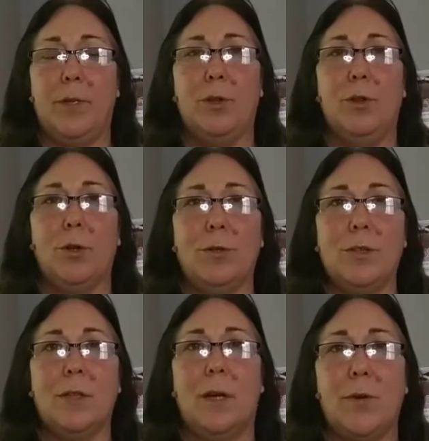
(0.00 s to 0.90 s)
Learn to
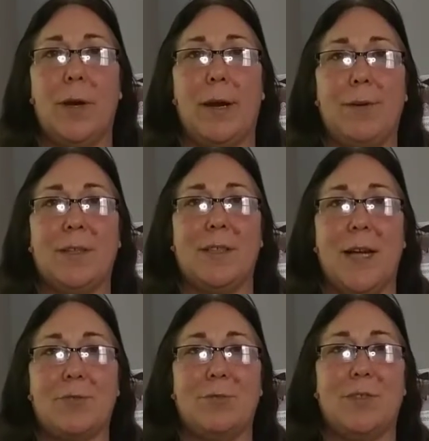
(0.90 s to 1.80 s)
love your hair in its
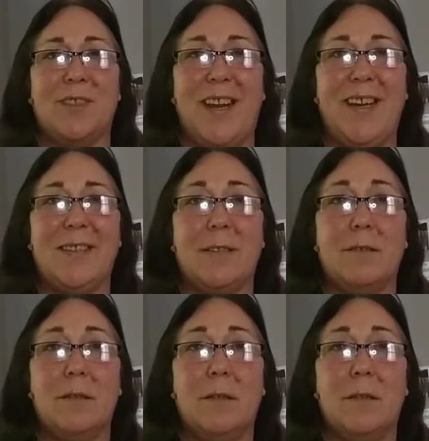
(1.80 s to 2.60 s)
natural state.